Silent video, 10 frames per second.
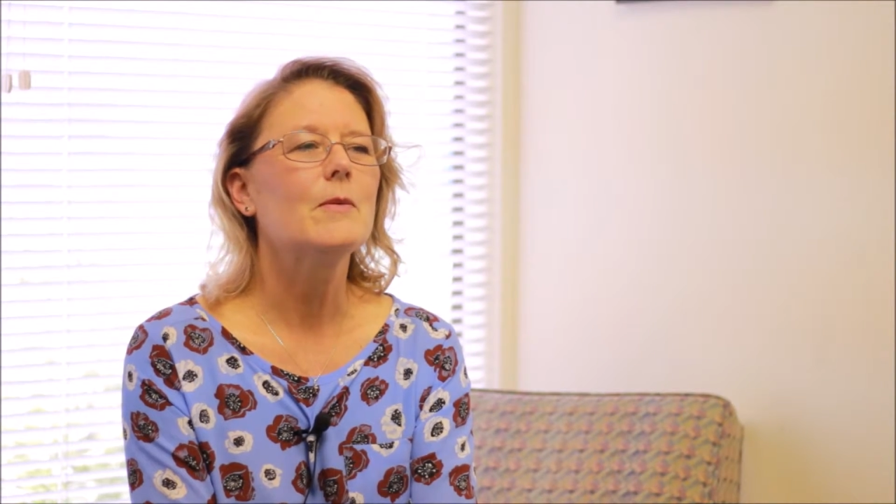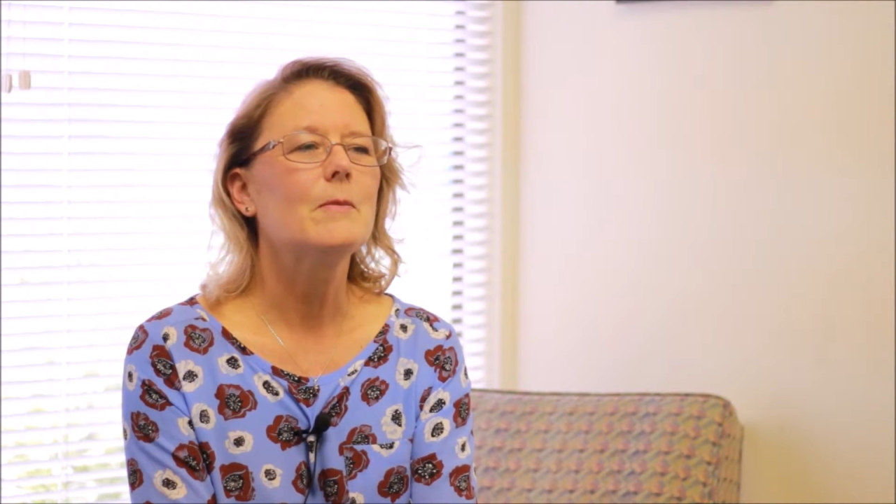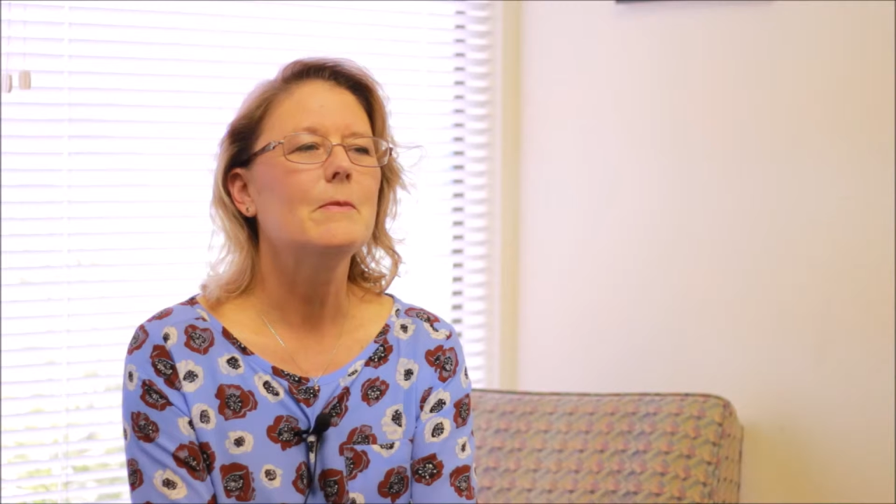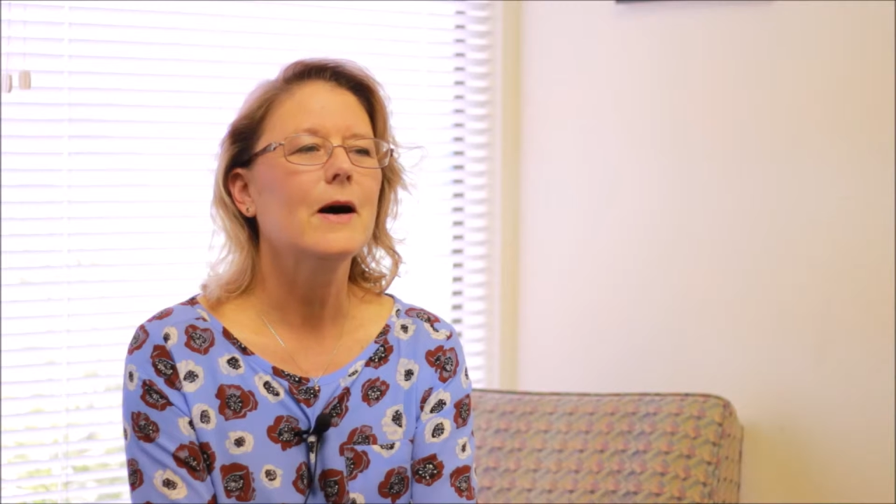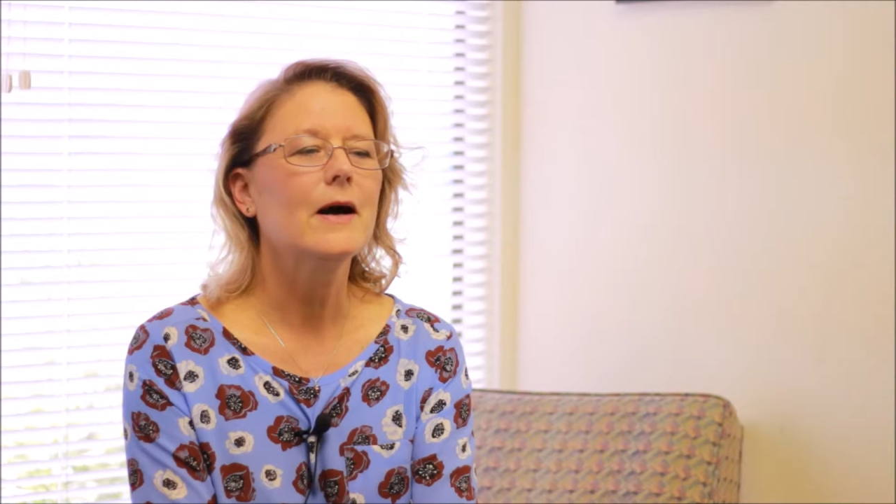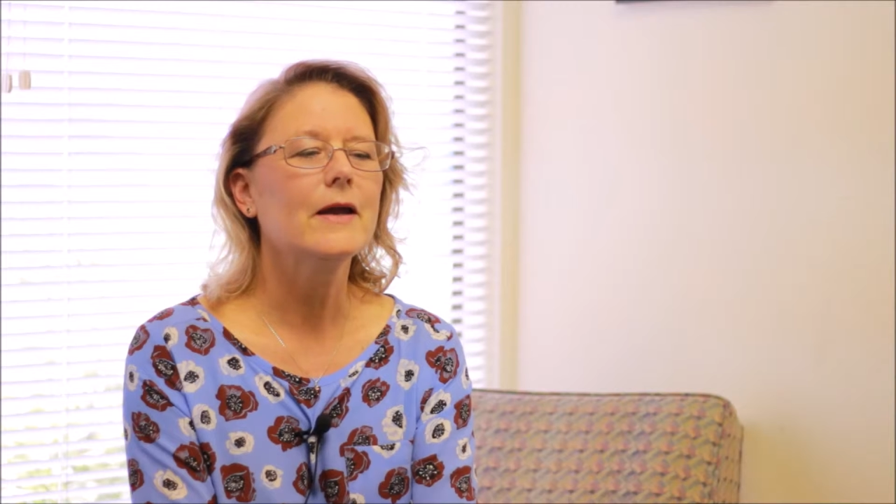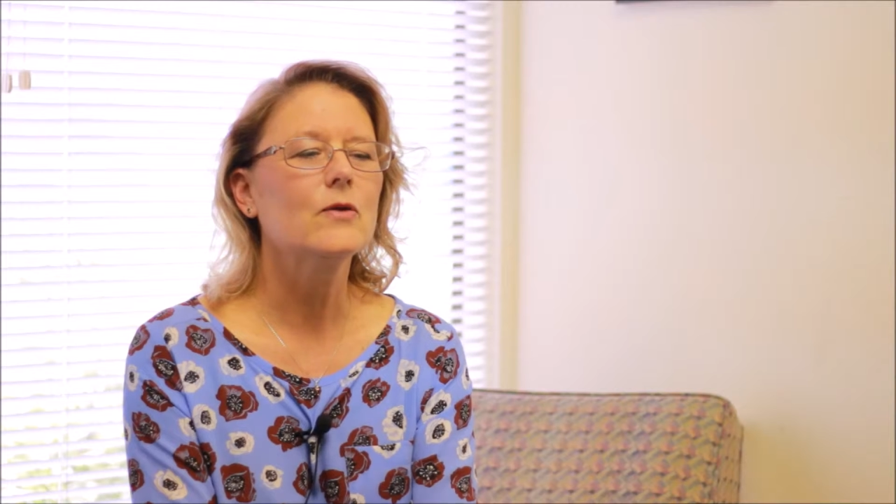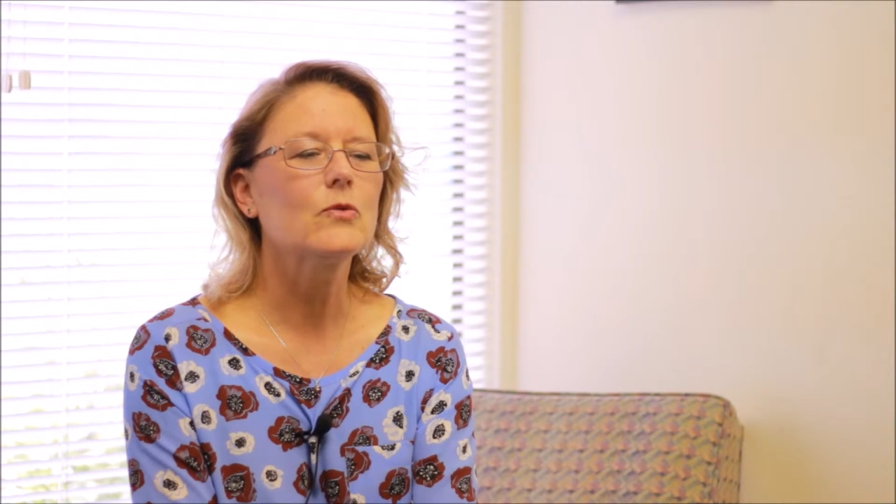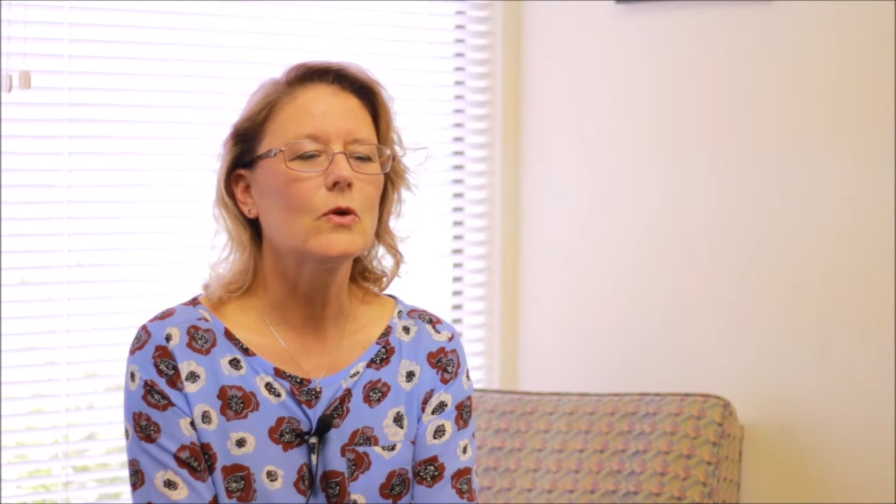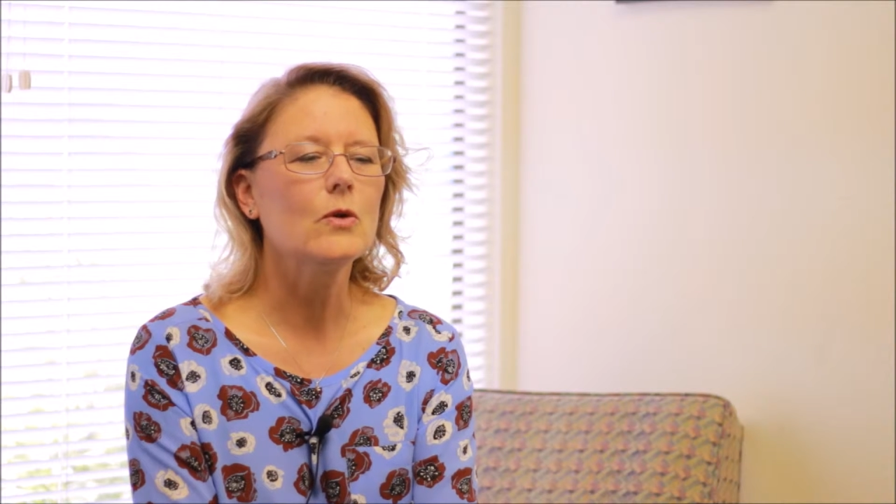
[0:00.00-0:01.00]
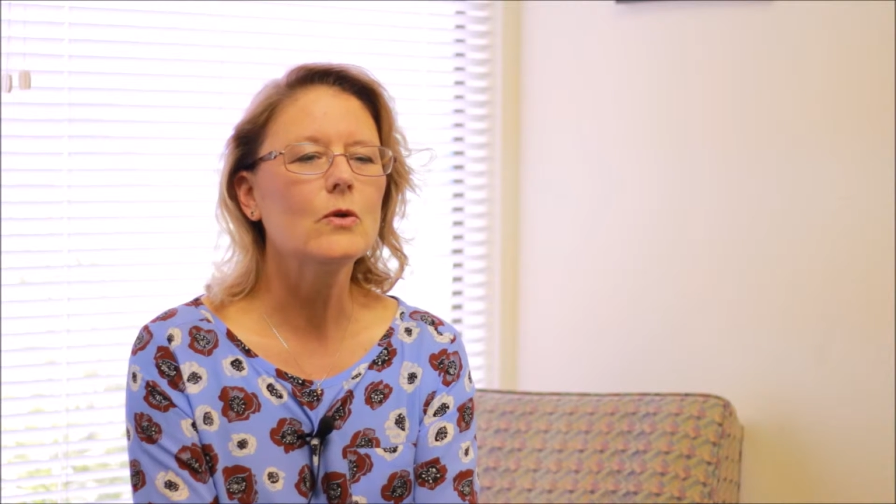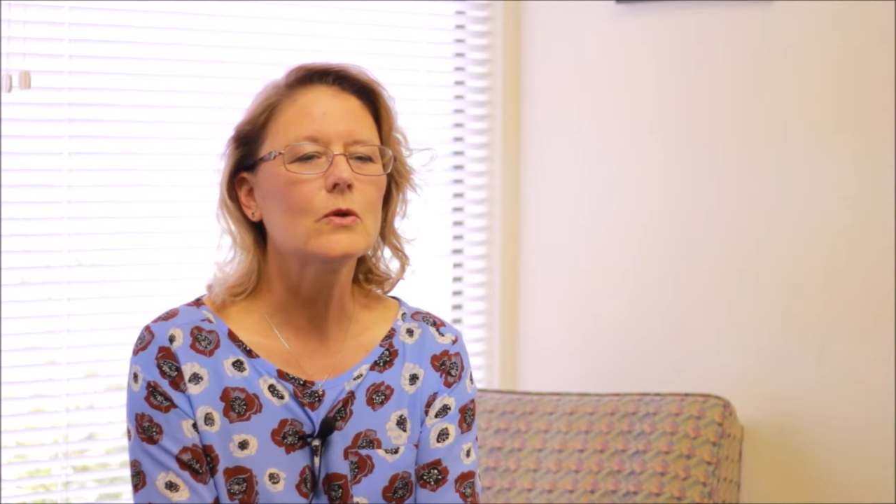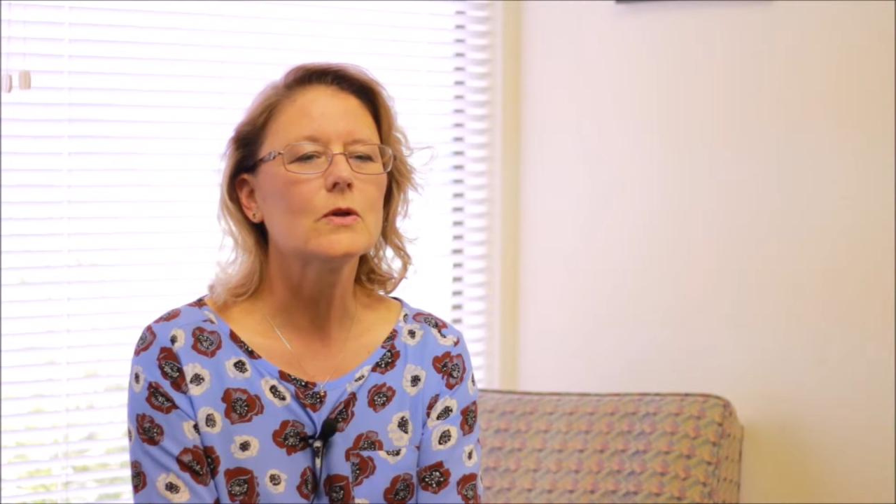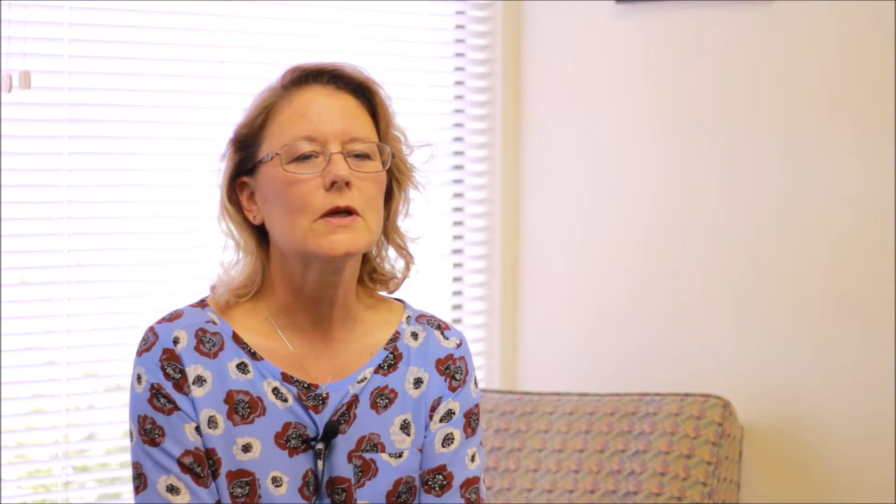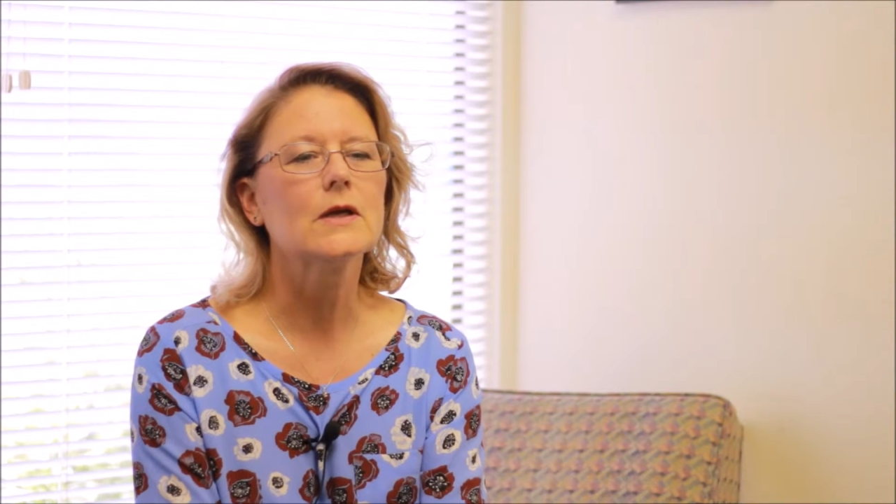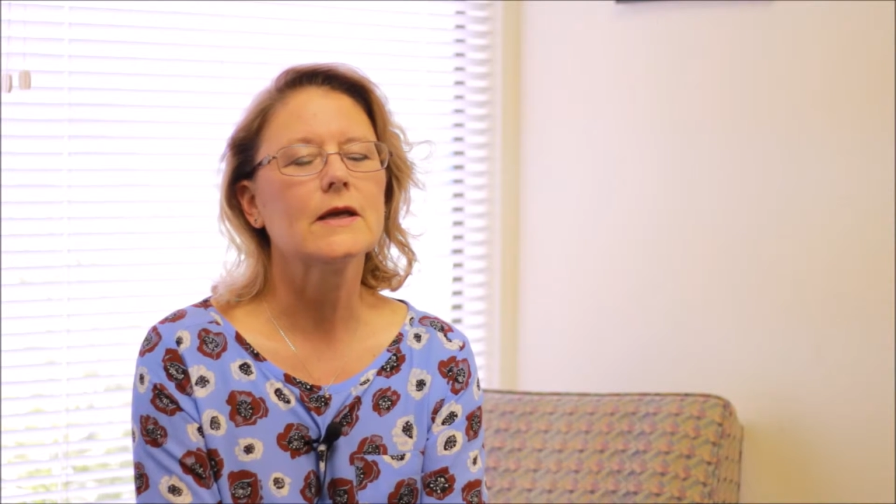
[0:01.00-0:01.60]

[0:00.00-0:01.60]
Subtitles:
my role